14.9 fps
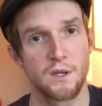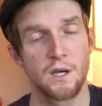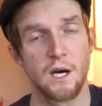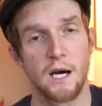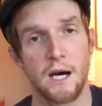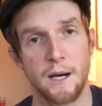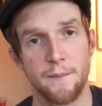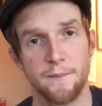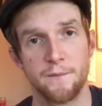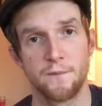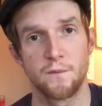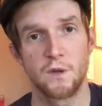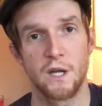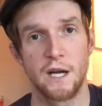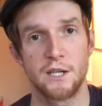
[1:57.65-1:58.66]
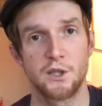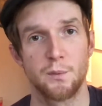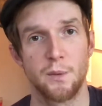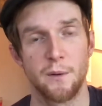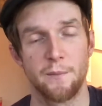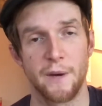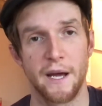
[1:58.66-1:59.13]

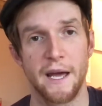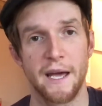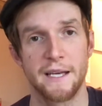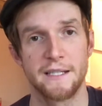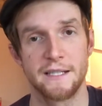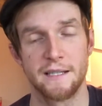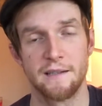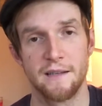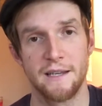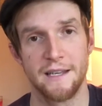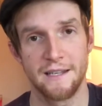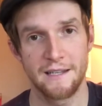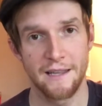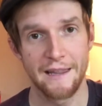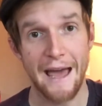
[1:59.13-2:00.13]
put my eggs into